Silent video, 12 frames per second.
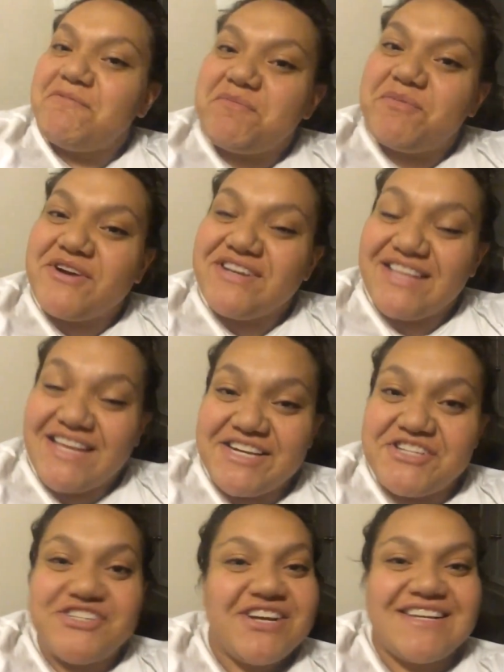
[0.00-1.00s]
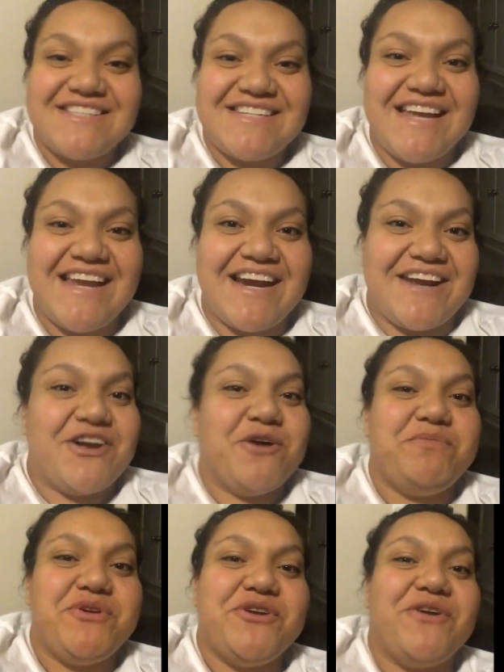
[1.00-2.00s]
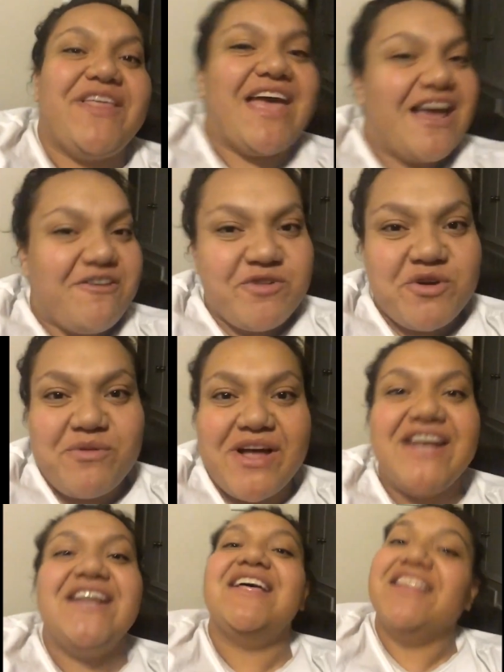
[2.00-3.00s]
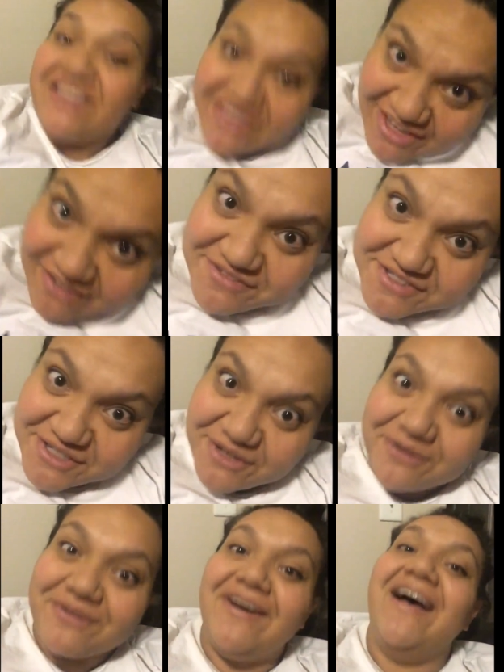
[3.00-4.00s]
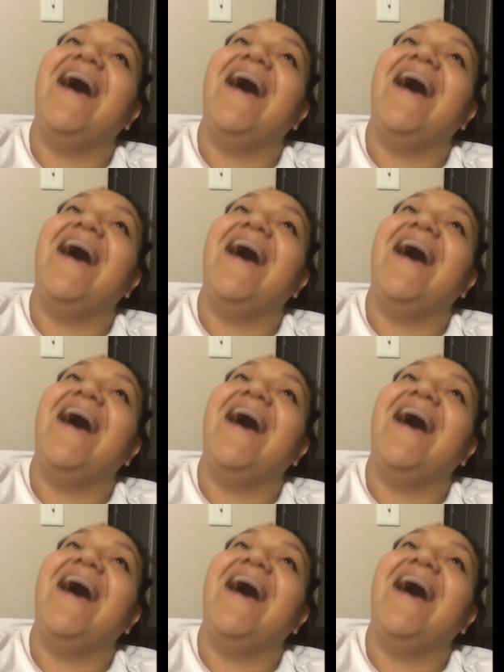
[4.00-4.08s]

Happy birthday, Justin! I hope you know that everyone loves you,